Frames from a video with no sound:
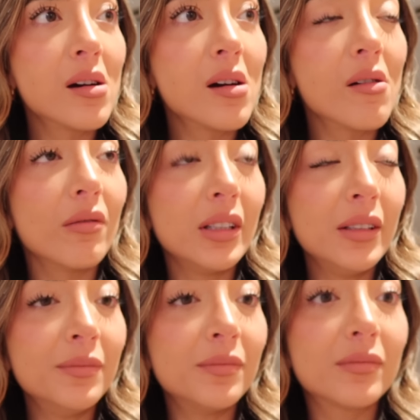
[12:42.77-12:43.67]
Lunch really?
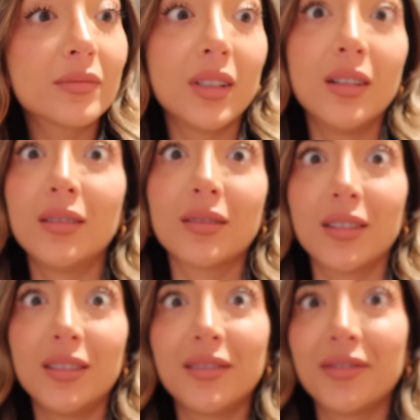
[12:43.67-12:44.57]
and dinner. Lunch oh,
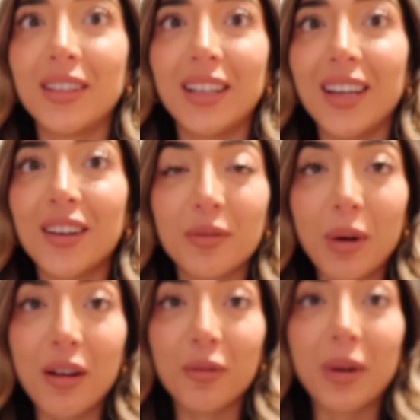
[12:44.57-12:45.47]
good dinner. for Leah.
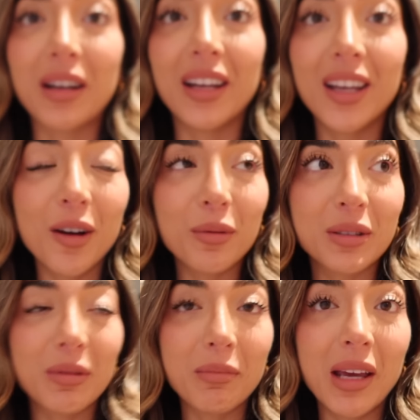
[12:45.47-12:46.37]
Well, when Leah was
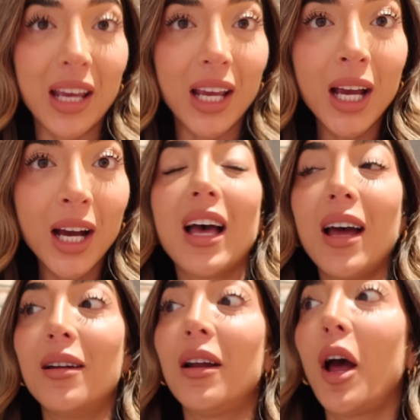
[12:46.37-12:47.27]
with me,
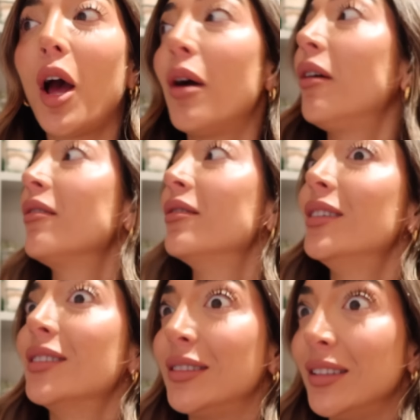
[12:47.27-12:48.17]
that
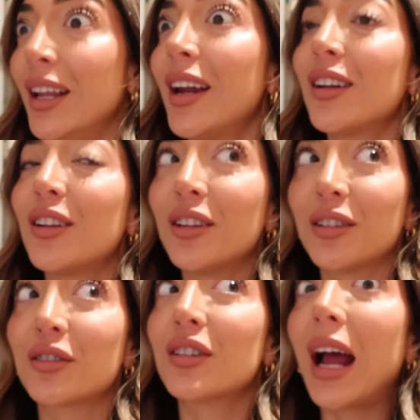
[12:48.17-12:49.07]

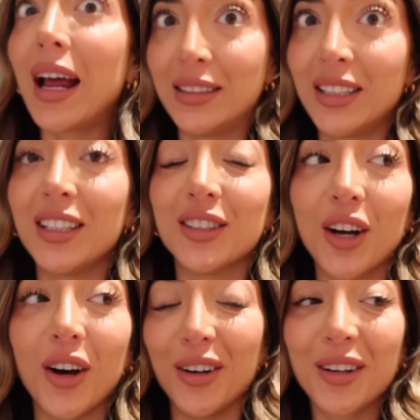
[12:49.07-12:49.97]
little ratty
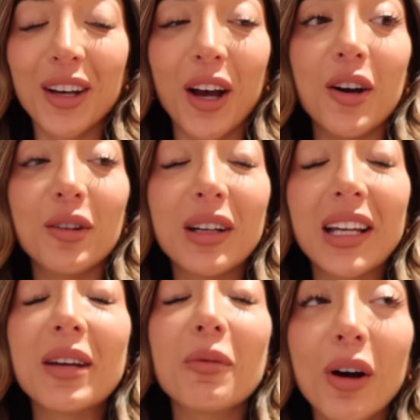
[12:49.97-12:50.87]
dog
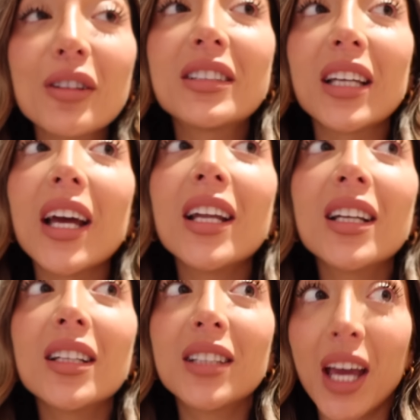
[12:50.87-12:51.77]
only
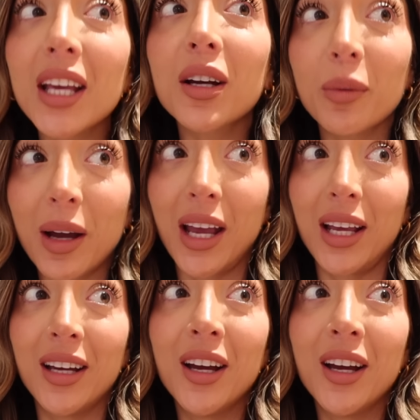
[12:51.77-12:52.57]
wanted takeaway.